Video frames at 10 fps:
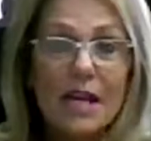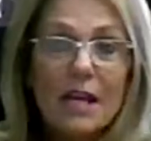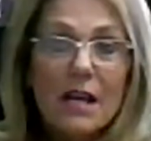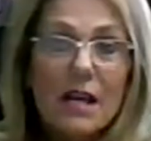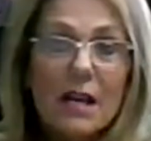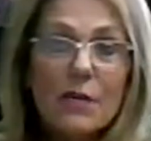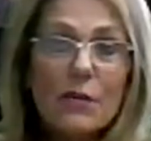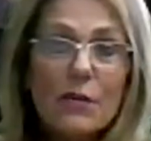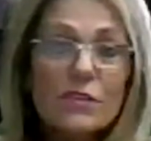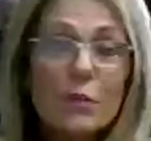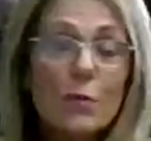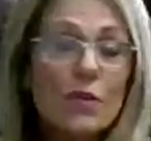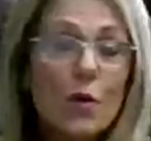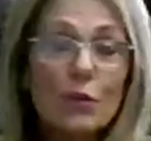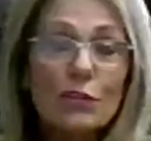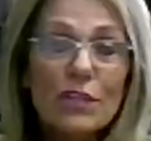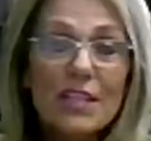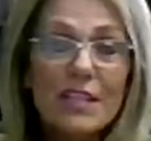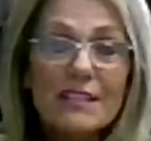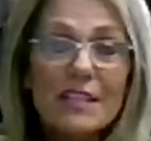uh, those of you with older
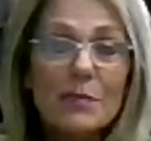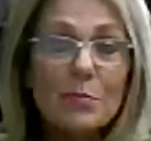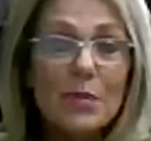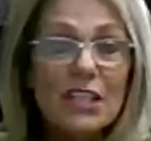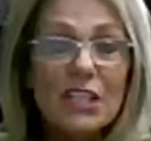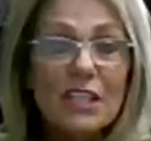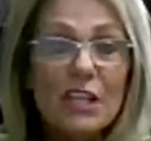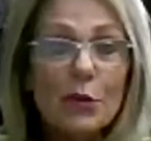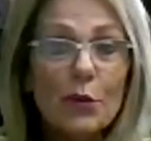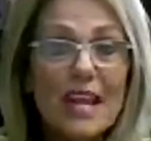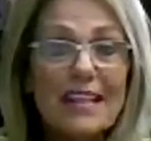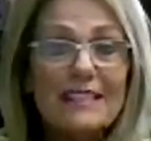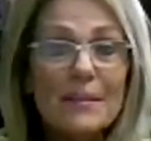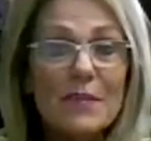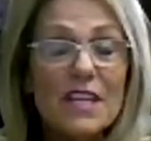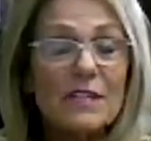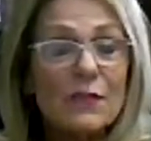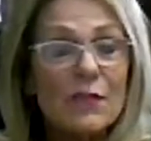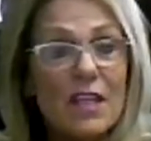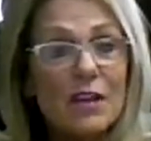kids can pitch in and create some things
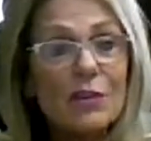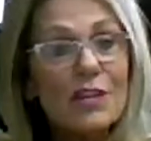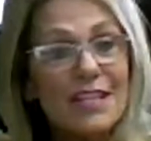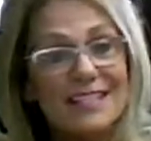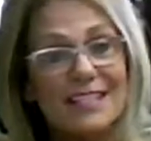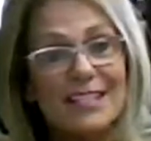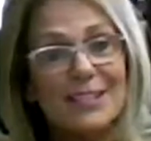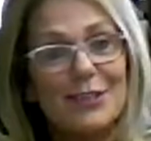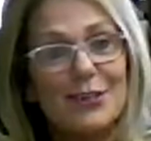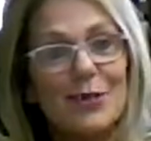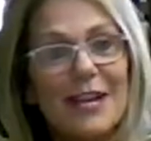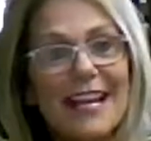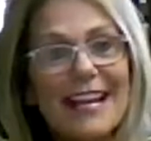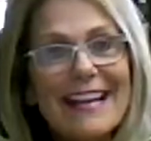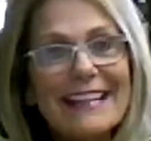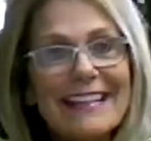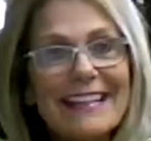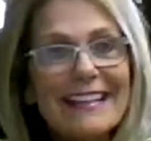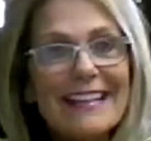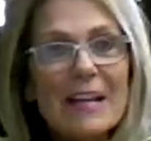for the younger kids to do and they
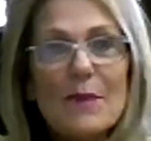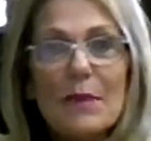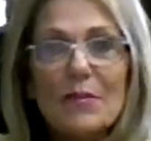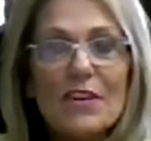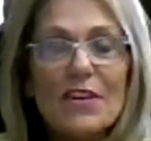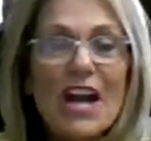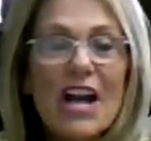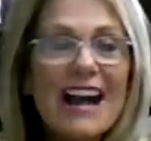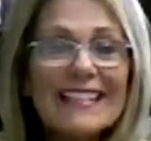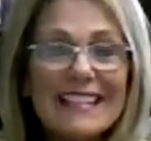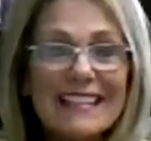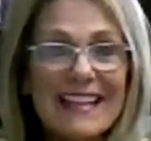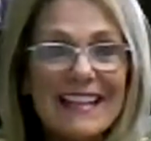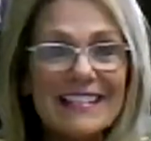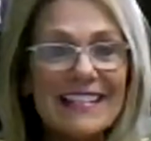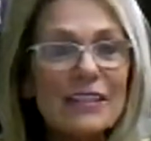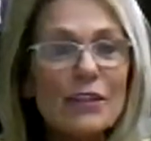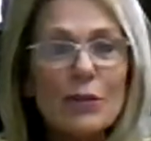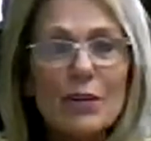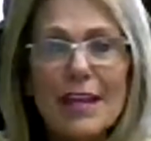can come up with all kinds of things get
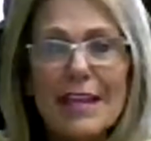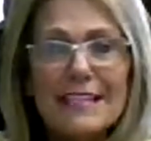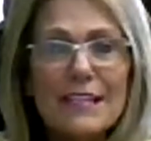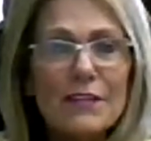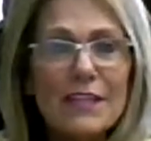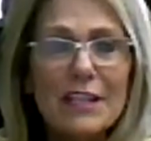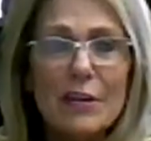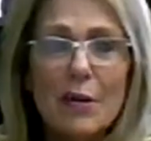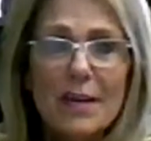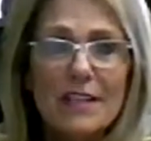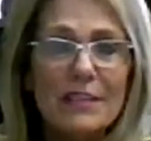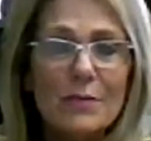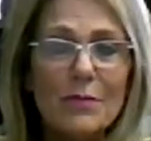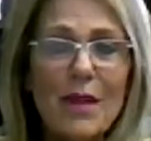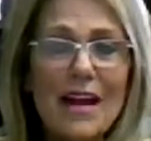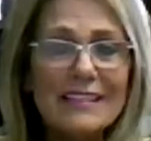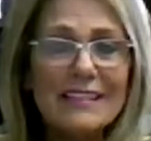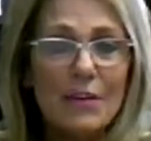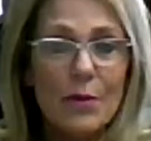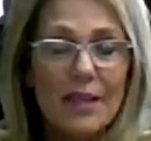their creativity going and their
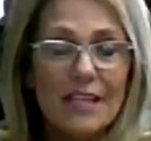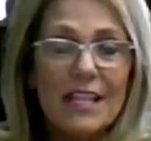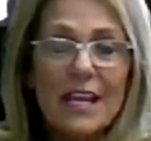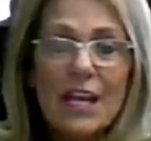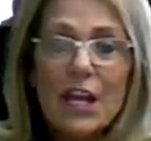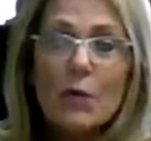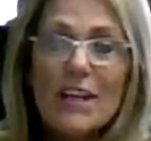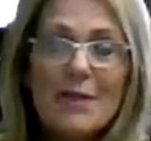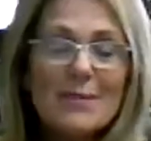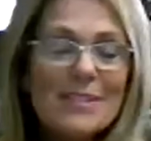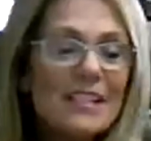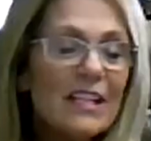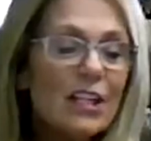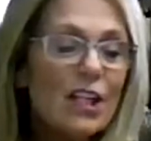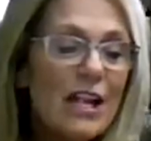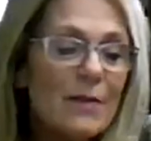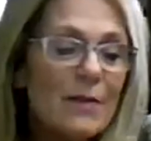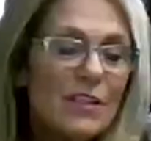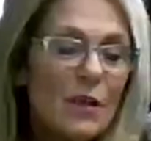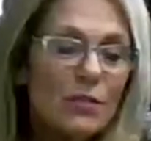mind going when I was little, I
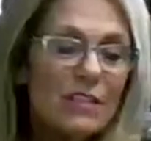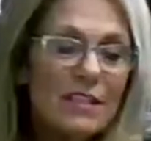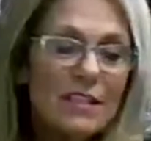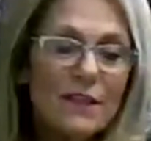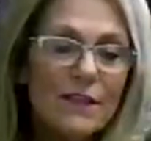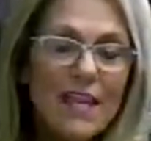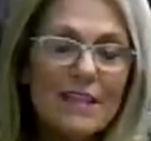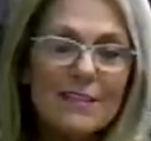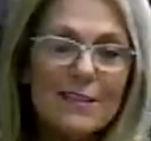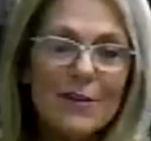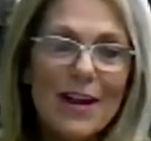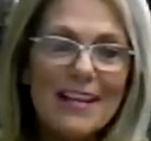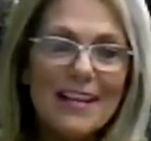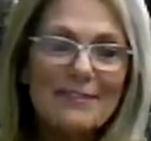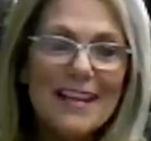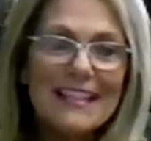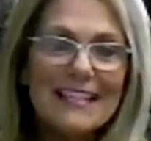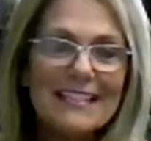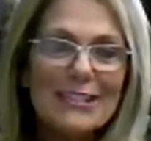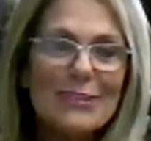was the oldest of eight, so I
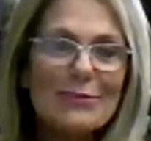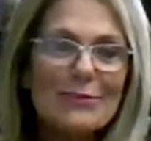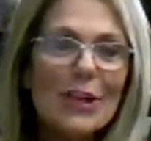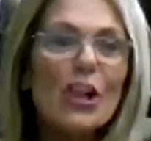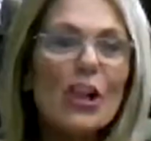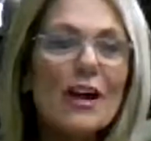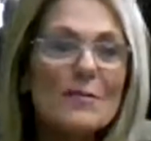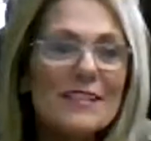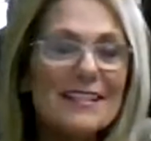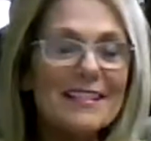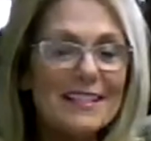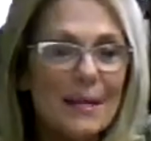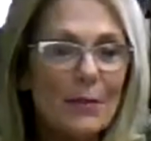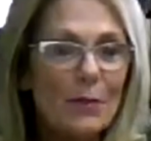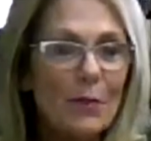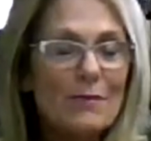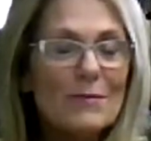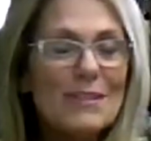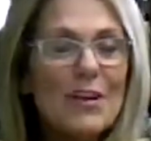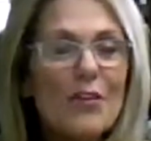created two clubs in the summer. One
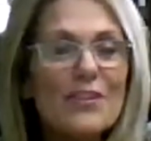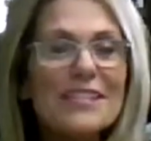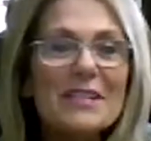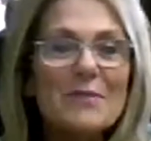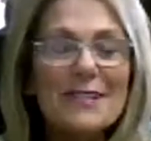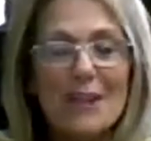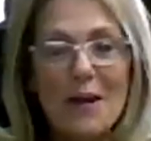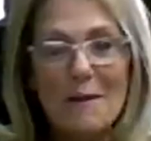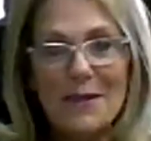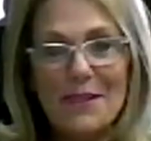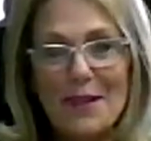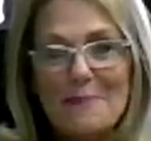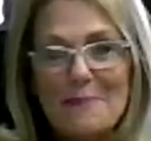was called the Tippy Top Club,